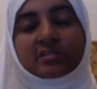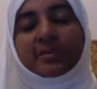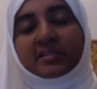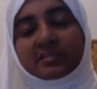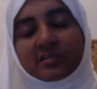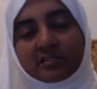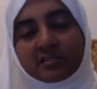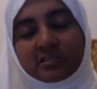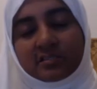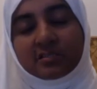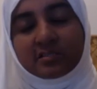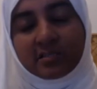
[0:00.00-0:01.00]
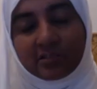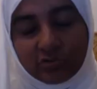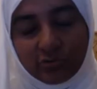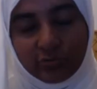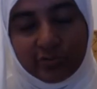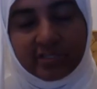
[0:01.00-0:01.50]
His messengers and
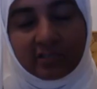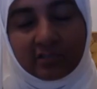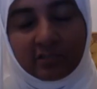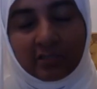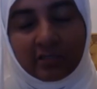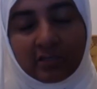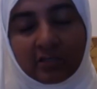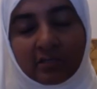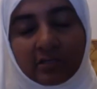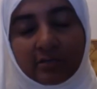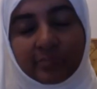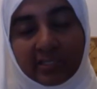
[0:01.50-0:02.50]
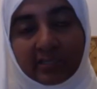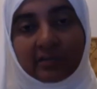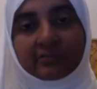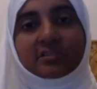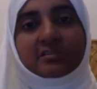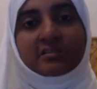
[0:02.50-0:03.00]
chosen
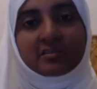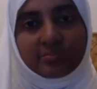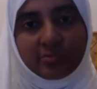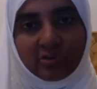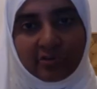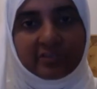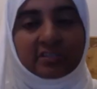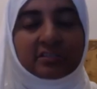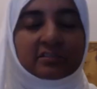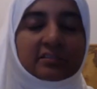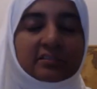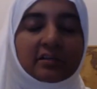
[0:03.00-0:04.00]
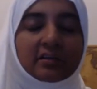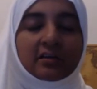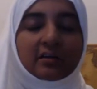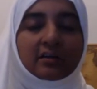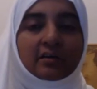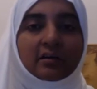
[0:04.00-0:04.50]
beloveds, His prophets,
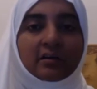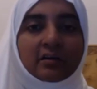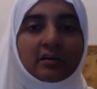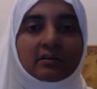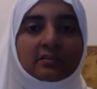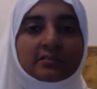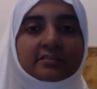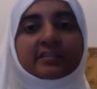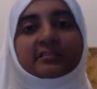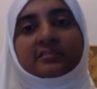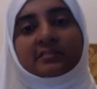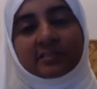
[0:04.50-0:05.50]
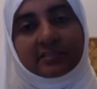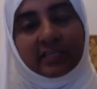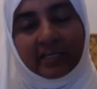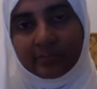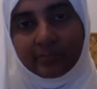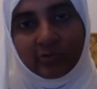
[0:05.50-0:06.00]
since the
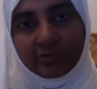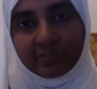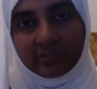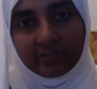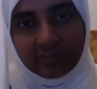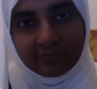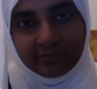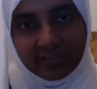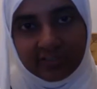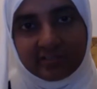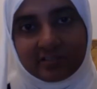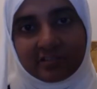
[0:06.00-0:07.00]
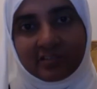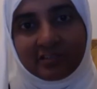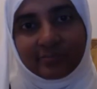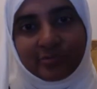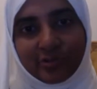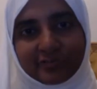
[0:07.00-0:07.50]
time of the first
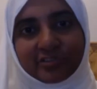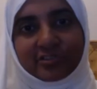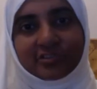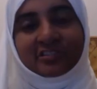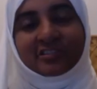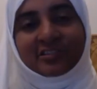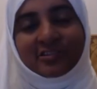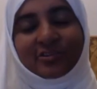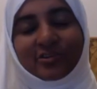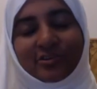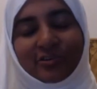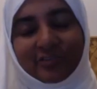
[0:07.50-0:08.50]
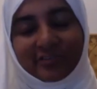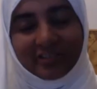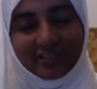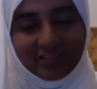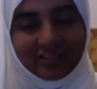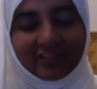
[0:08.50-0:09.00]
prophet of
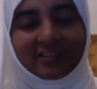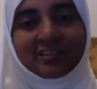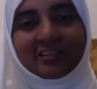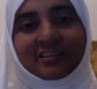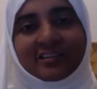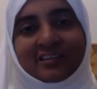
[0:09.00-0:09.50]
Allah,